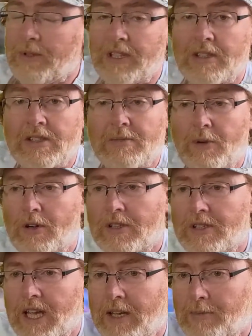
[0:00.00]
be a small
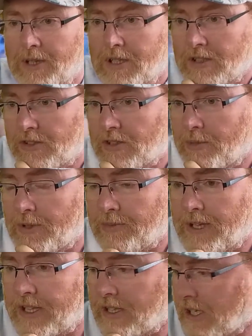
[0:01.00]
segment on some of them that